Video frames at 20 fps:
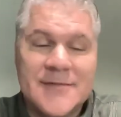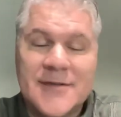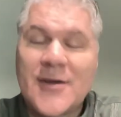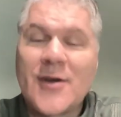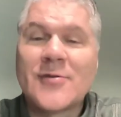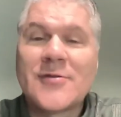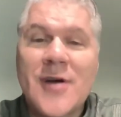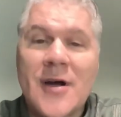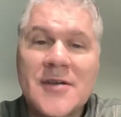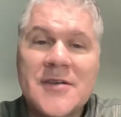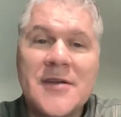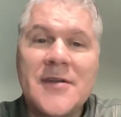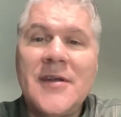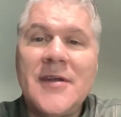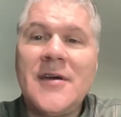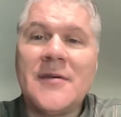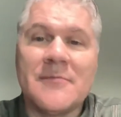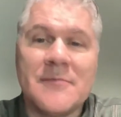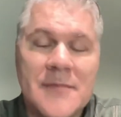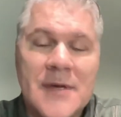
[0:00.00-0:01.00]
go talk to
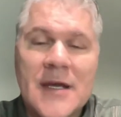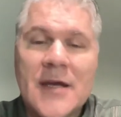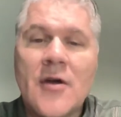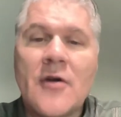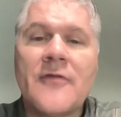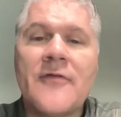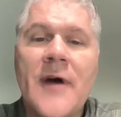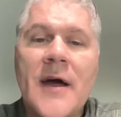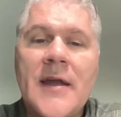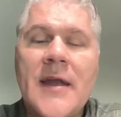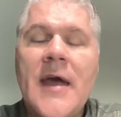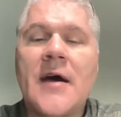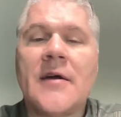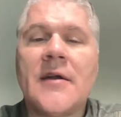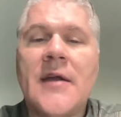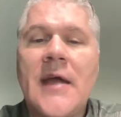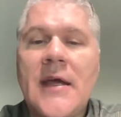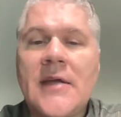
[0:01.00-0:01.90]
them and go find out.